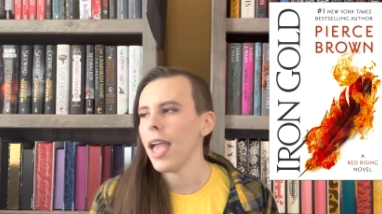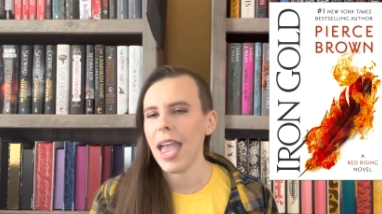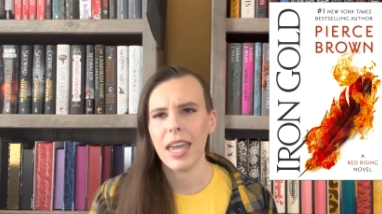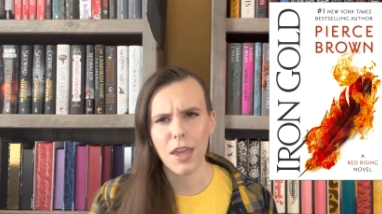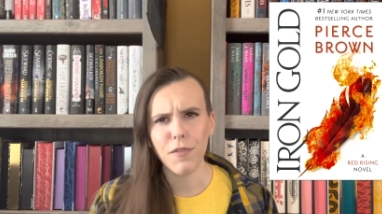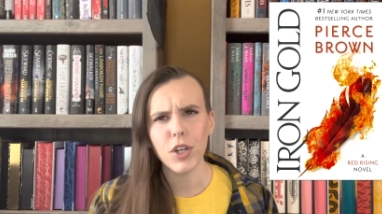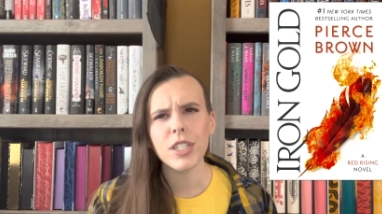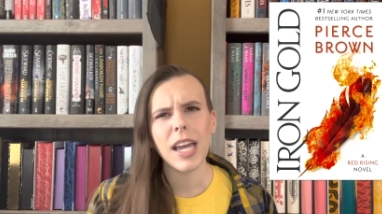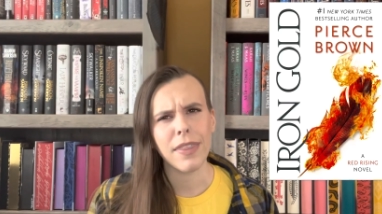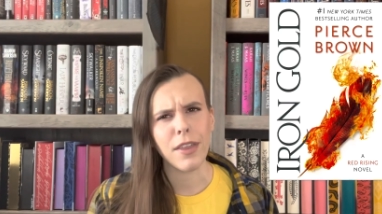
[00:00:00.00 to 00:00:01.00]
And at
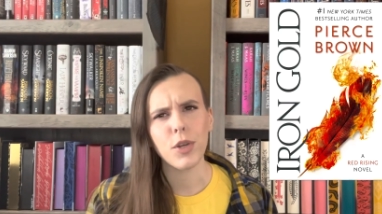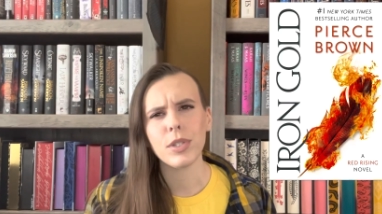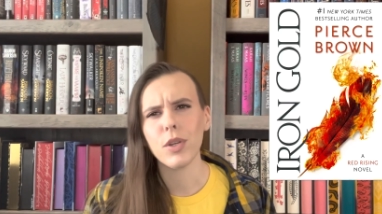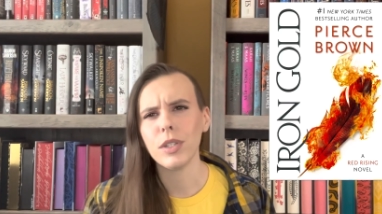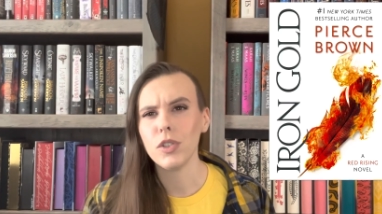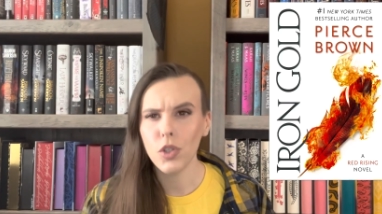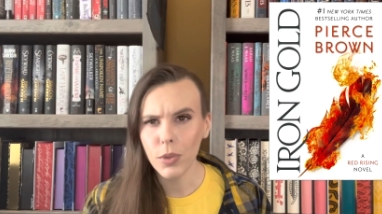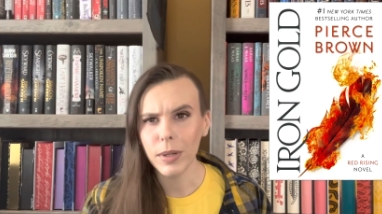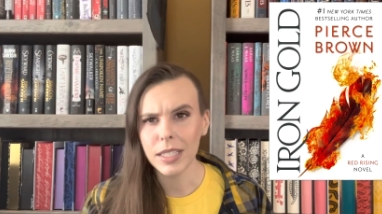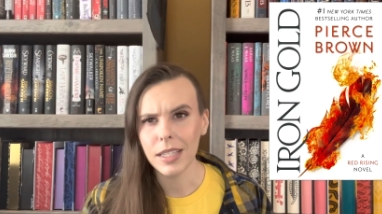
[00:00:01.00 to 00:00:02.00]
first I thought there was only 2
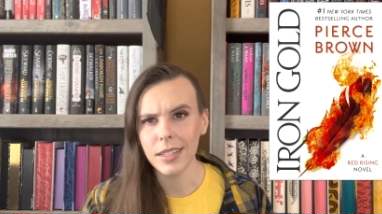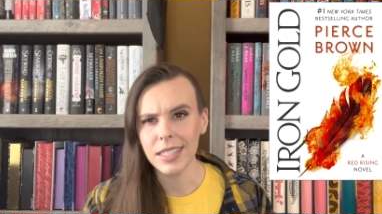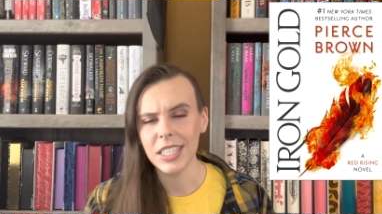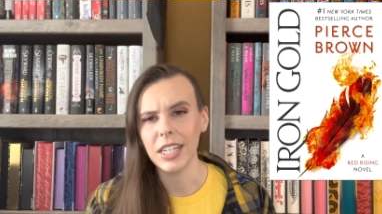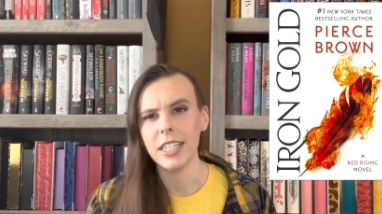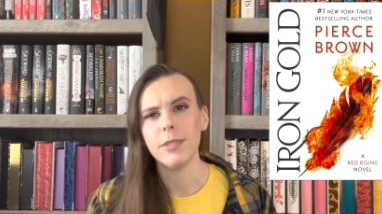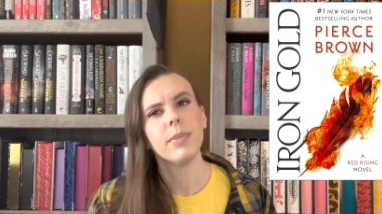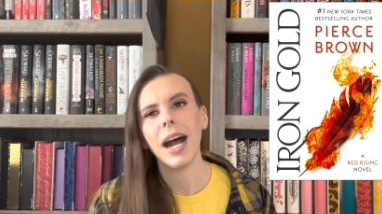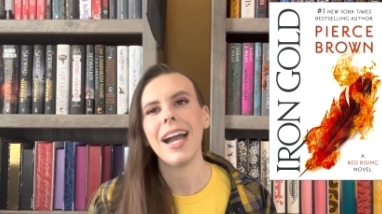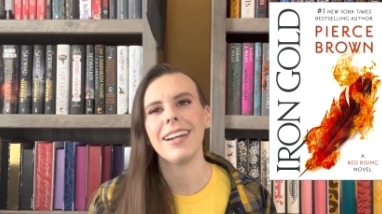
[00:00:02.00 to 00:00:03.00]
books in this series,
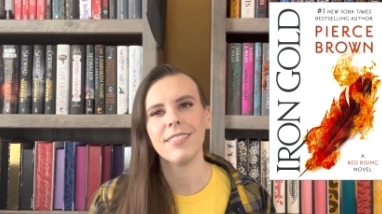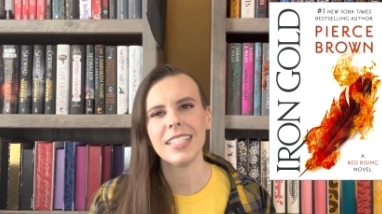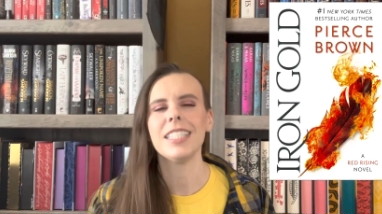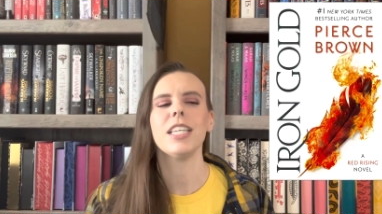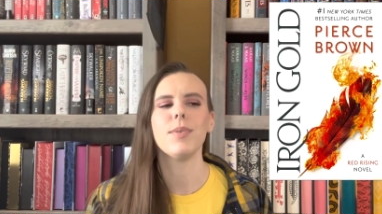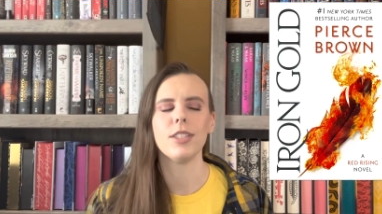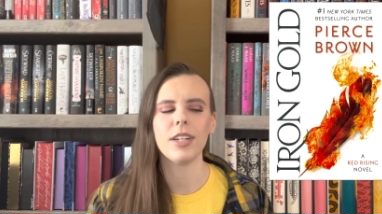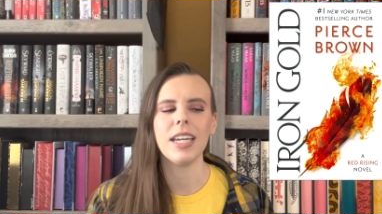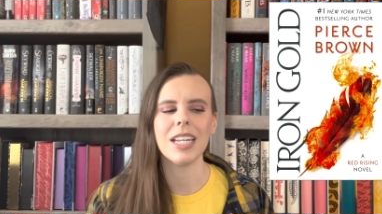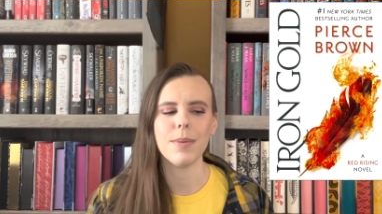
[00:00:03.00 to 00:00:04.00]
but I recently was
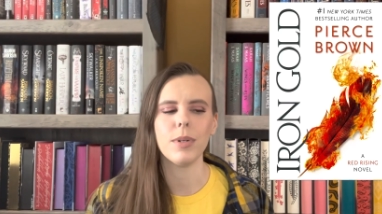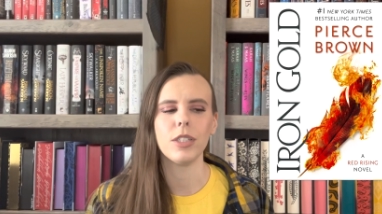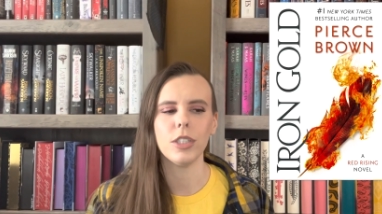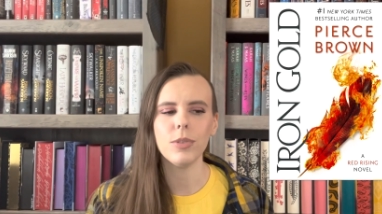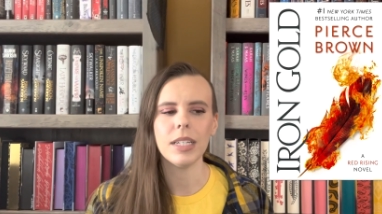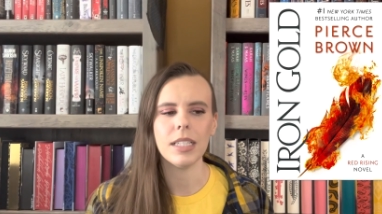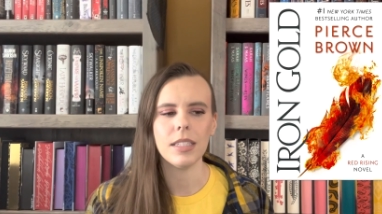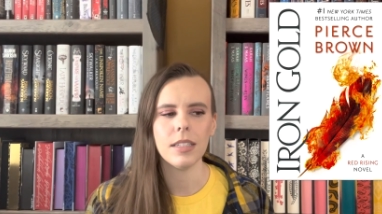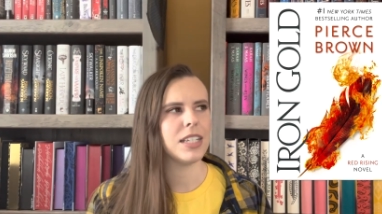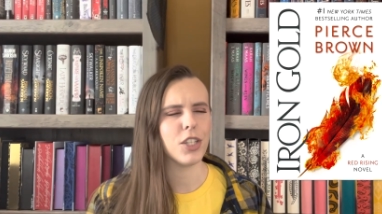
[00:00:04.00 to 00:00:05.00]
looking it up on
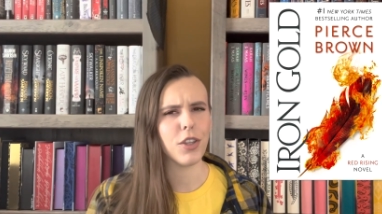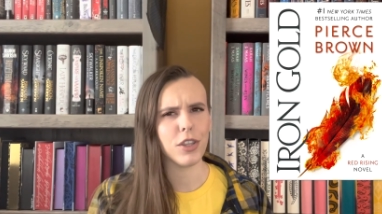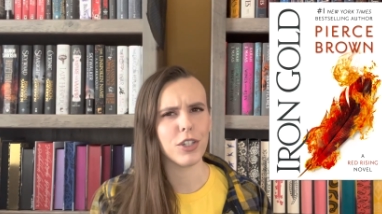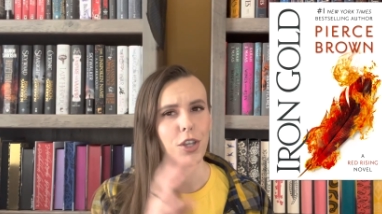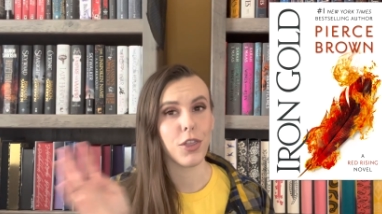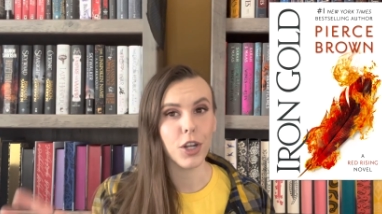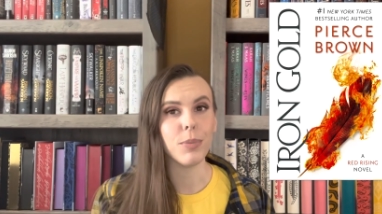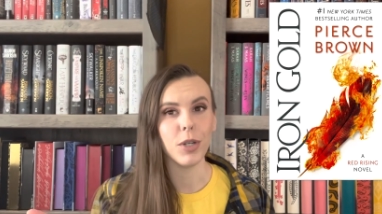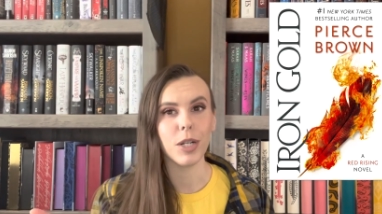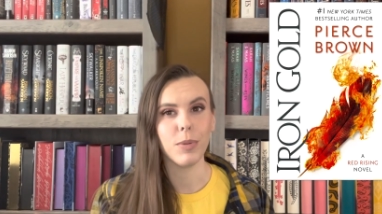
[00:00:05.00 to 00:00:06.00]
Goodreads. I saw that there's a third
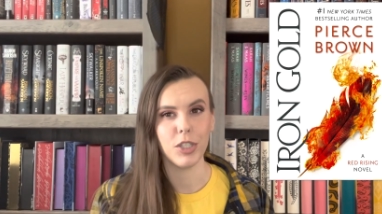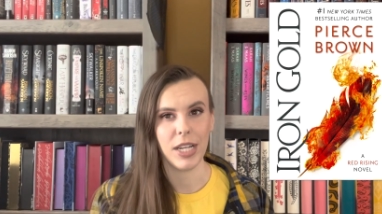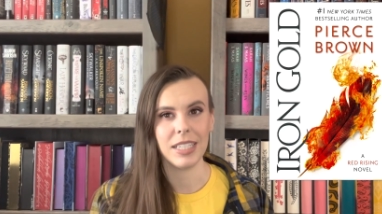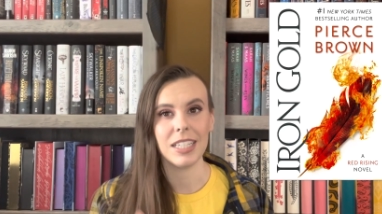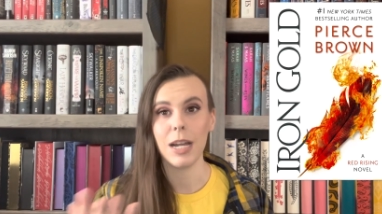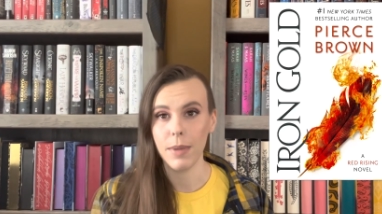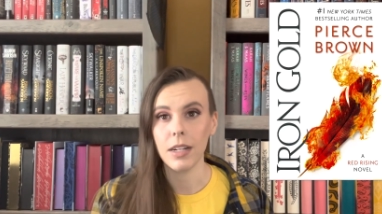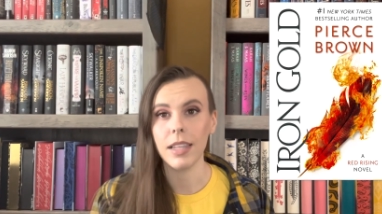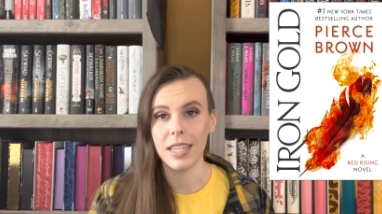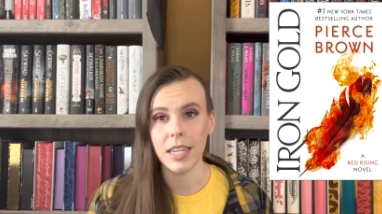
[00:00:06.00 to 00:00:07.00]
book projected to come out
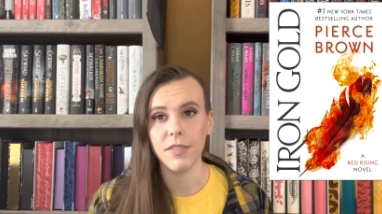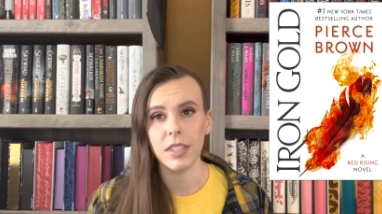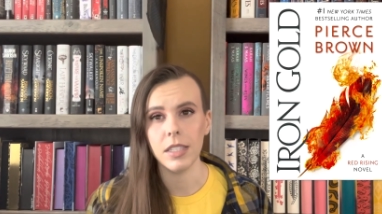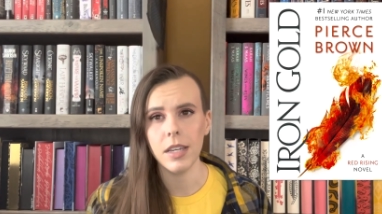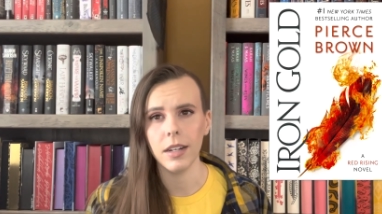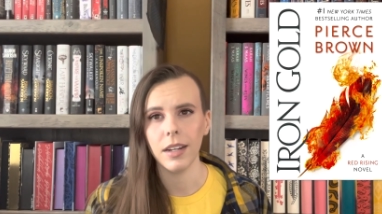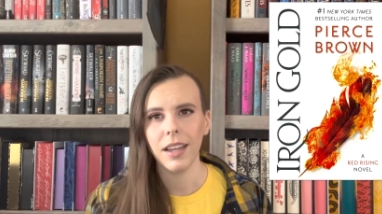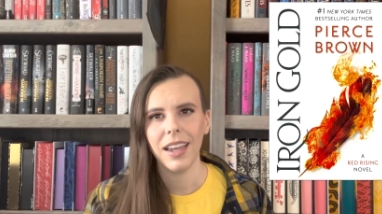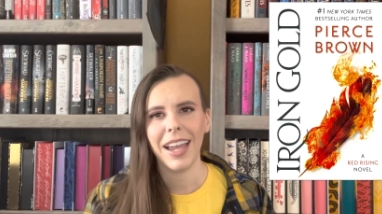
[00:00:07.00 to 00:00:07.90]
at the end of this year.